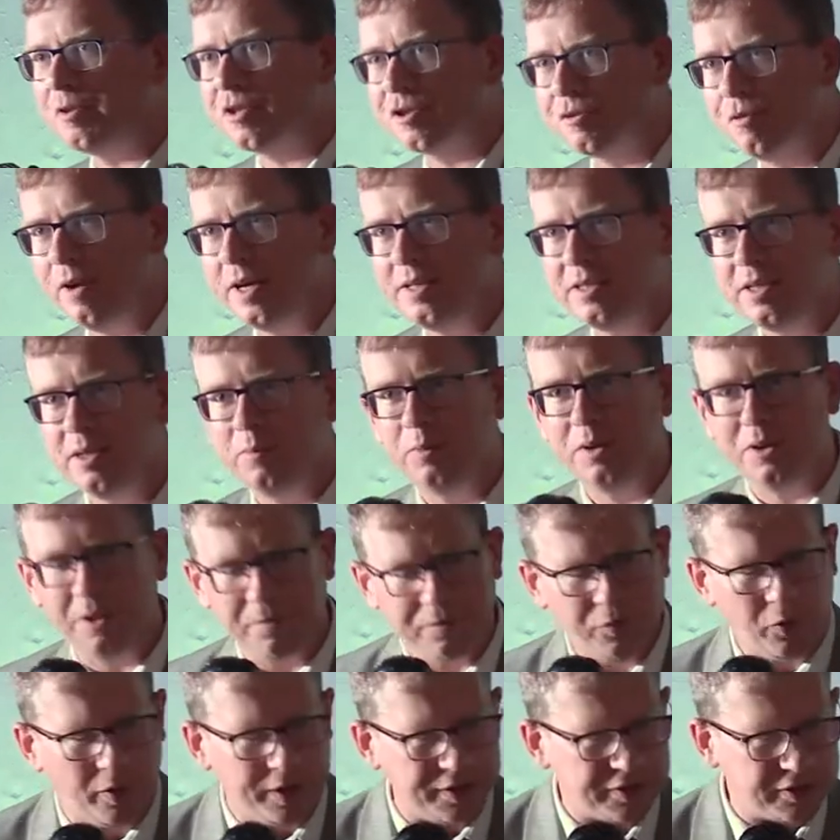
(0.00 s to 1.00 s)
straight in with the
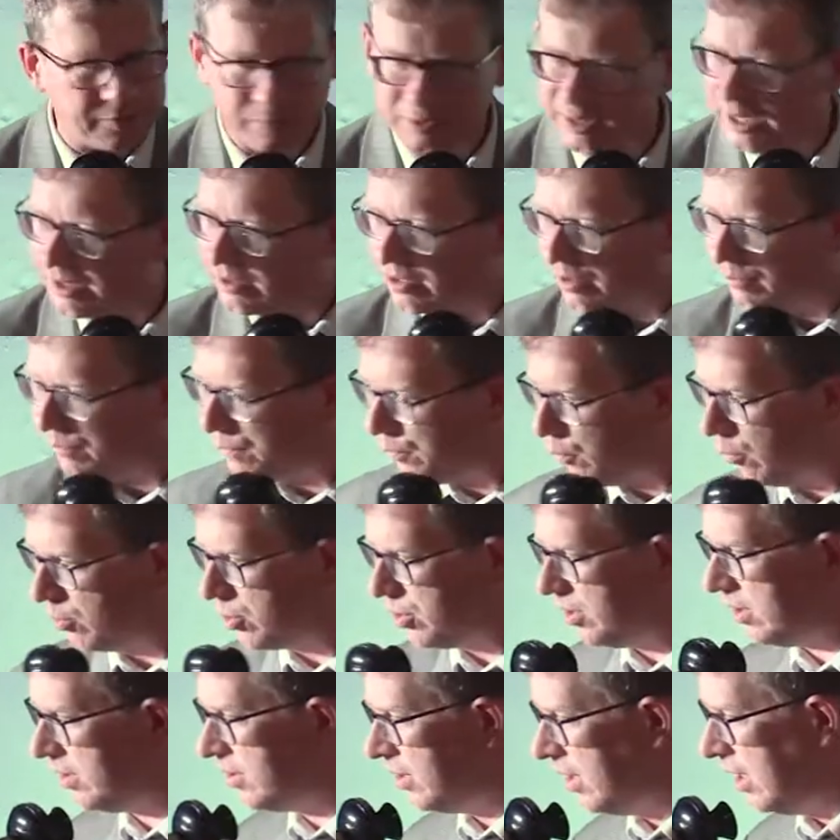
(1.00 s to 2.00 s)
voice. Well, that's
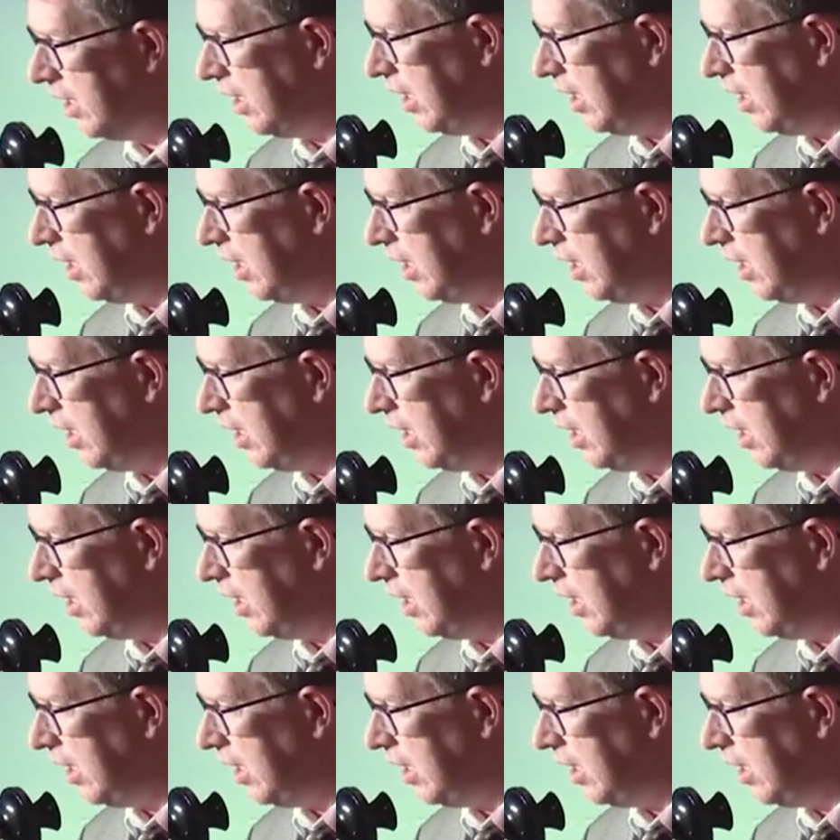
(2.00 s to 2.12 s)
unfortunate.